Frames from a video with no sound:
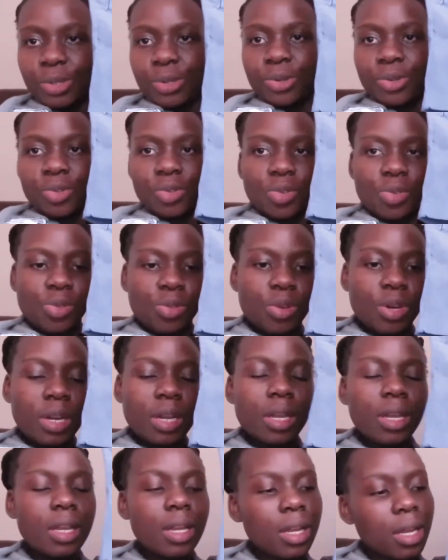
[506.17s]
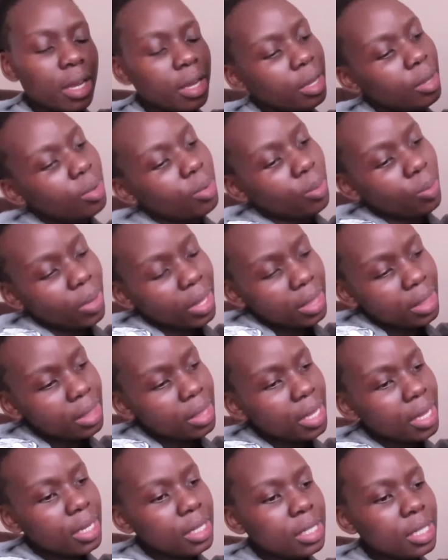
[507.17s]
two to three
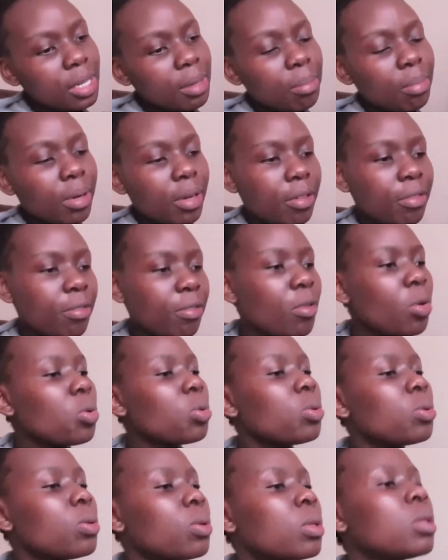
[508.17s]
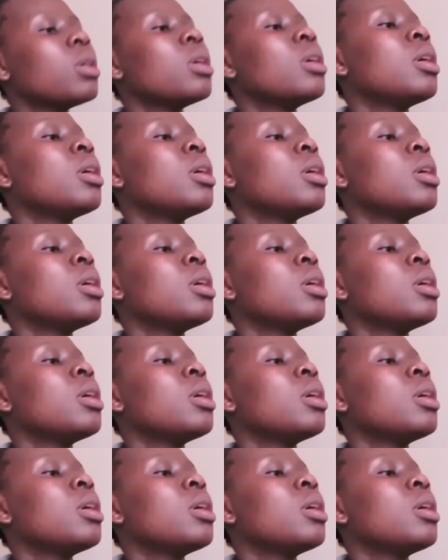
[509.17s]
130 by 4